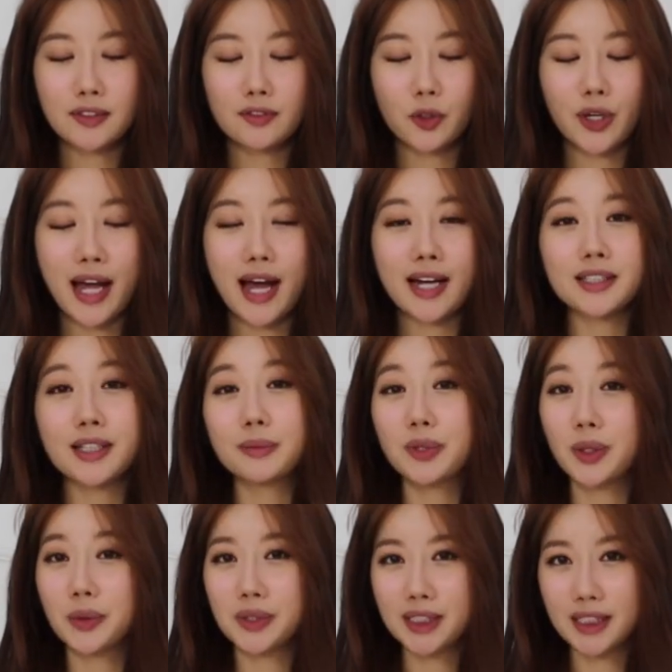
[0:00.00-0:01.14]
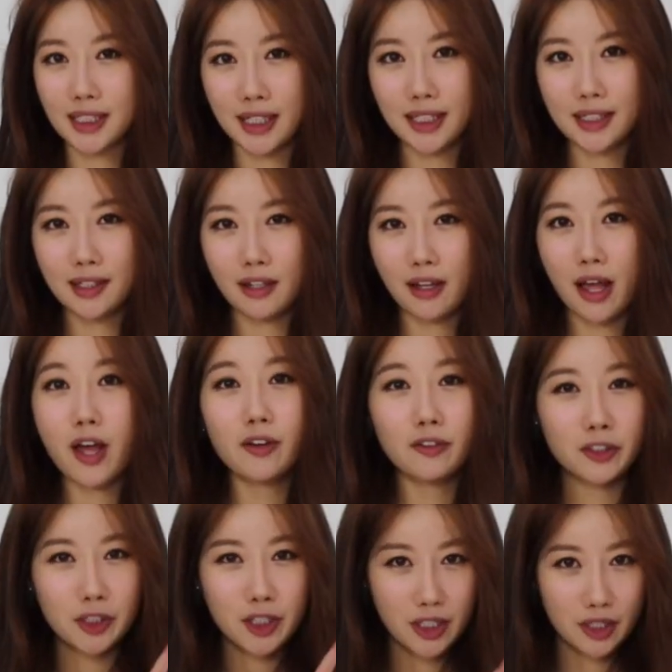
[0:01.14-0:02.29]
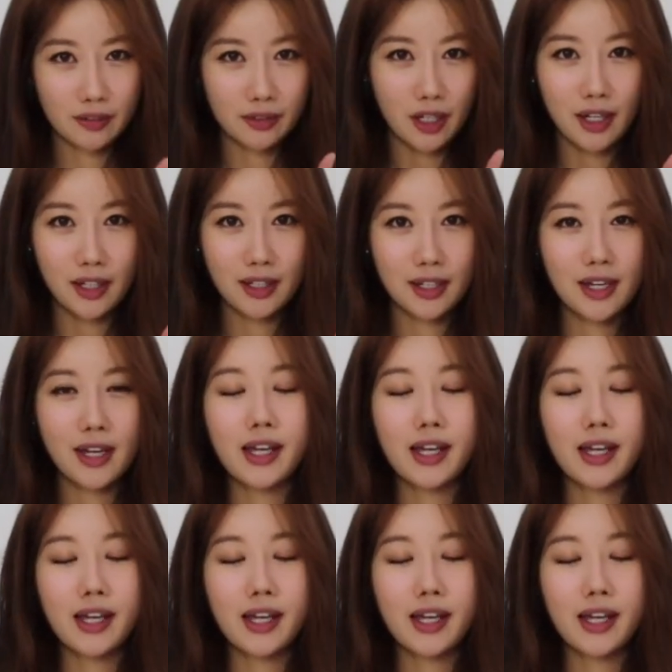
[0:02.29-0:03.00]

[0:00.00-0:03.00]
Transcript: for acne-prone skin. First of all,